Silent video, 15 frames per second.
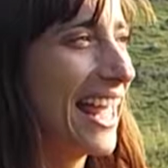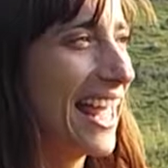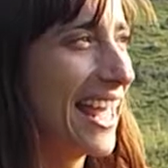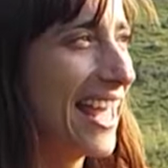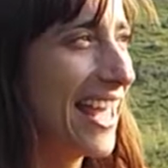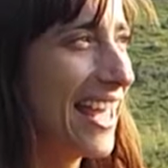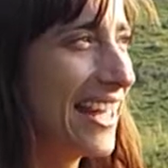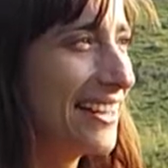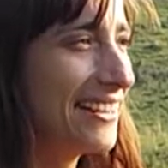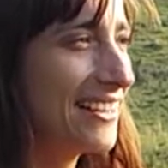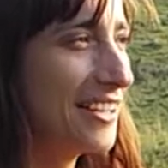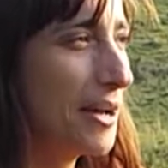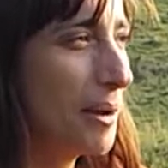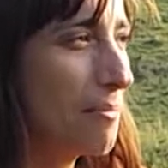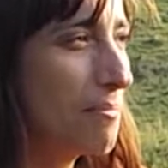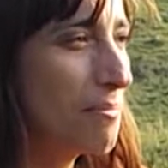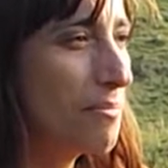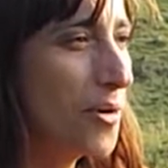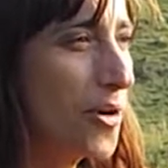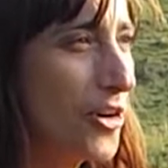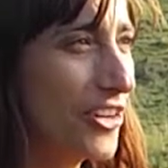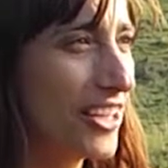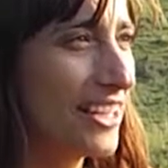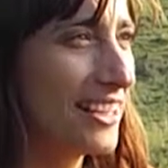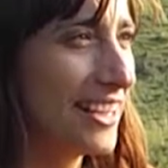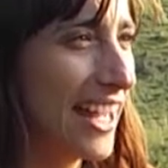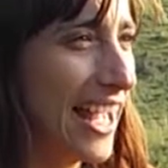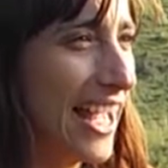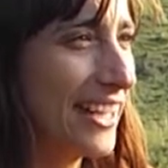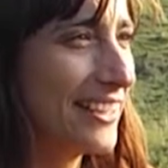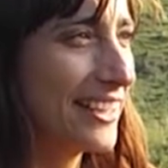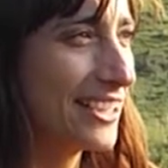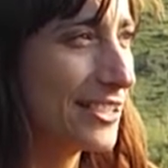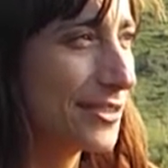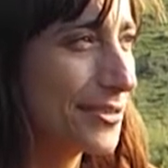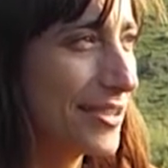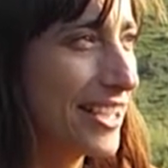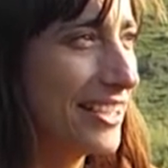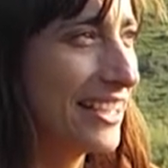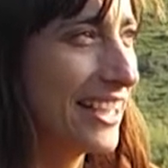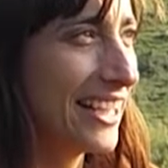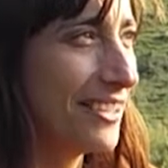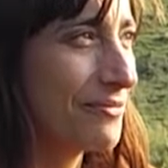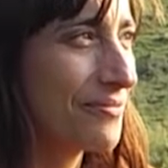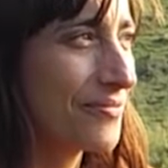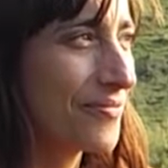And more than that, it's really